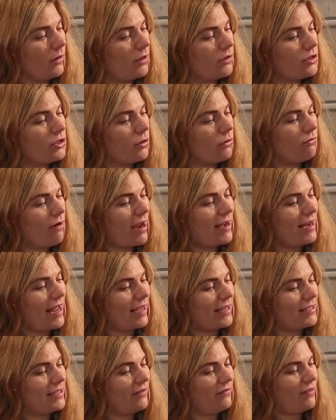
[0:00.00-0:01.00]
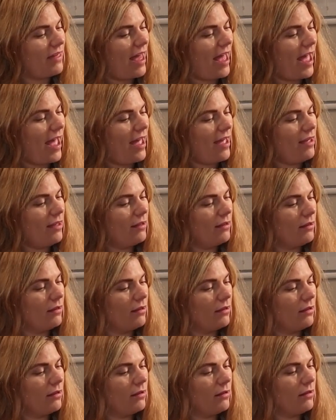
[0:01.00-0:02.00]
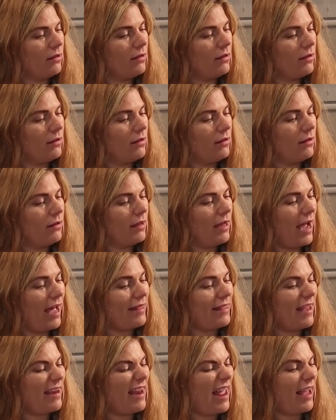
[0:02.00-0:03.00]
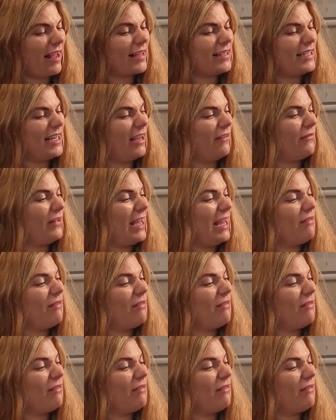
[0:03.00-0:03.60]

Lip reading: So I'll write negative there. And they're negative